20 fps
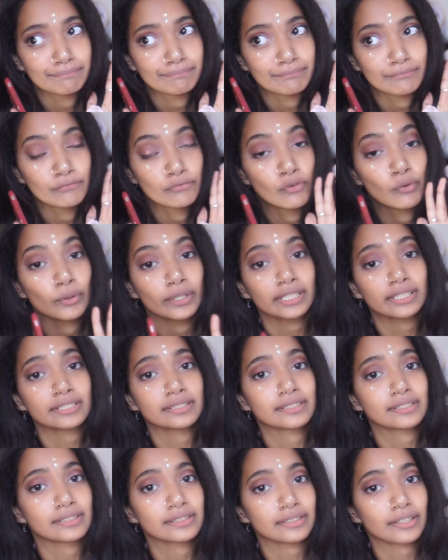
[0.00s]

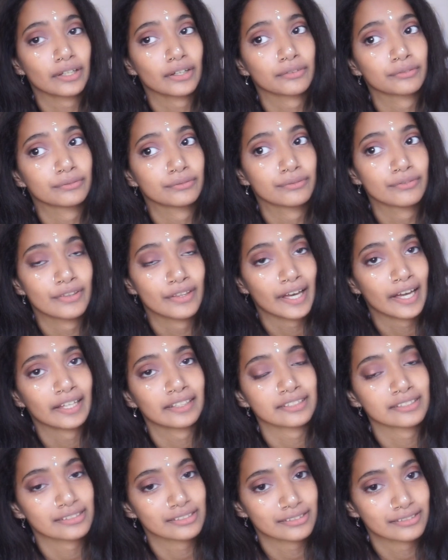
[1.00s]
voice of
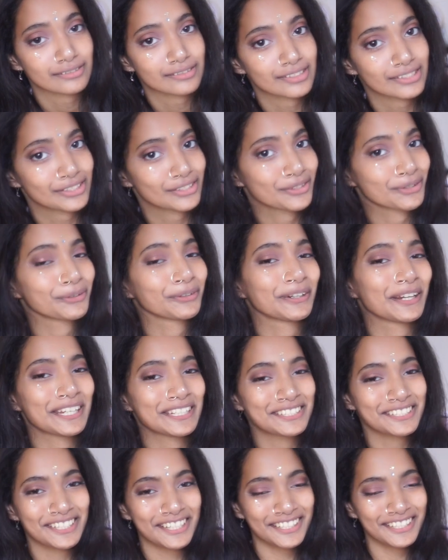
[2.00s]
that
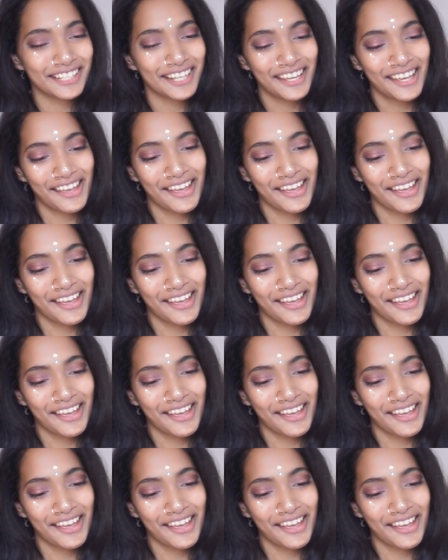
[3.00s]
situation,